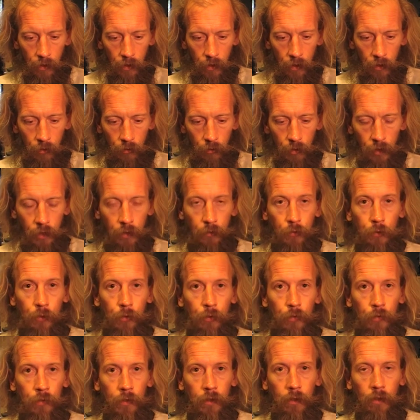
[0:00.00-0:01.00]
I really do
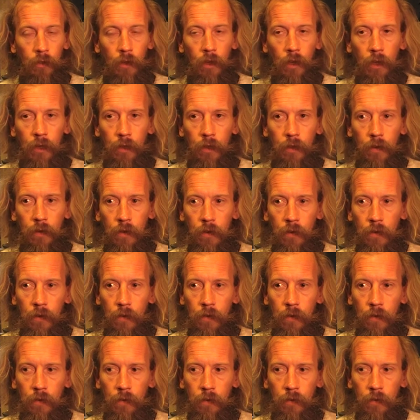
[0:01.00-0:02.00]
feel like
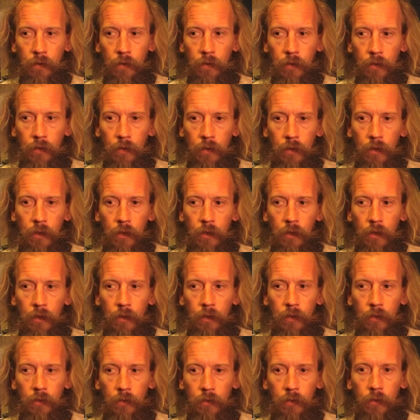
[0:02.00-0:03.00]

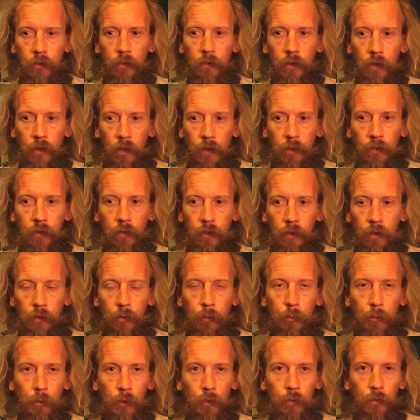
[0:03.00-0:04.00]
society has
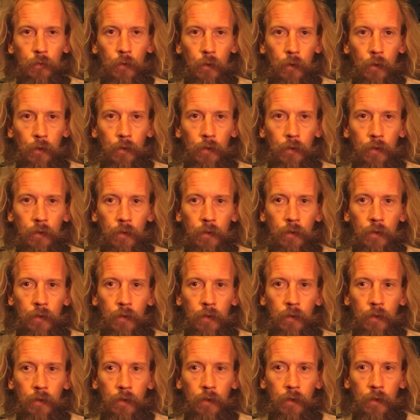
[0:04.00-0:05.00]
moved on
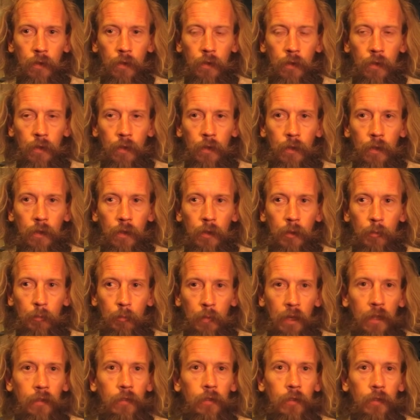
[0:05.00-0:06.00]

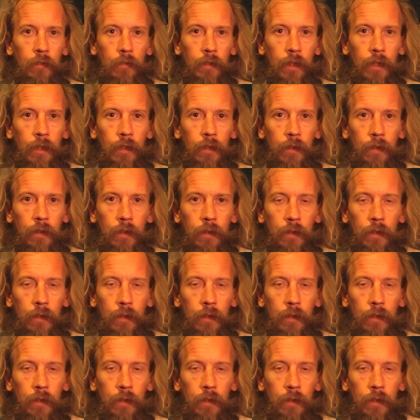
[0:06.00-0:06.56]
massively.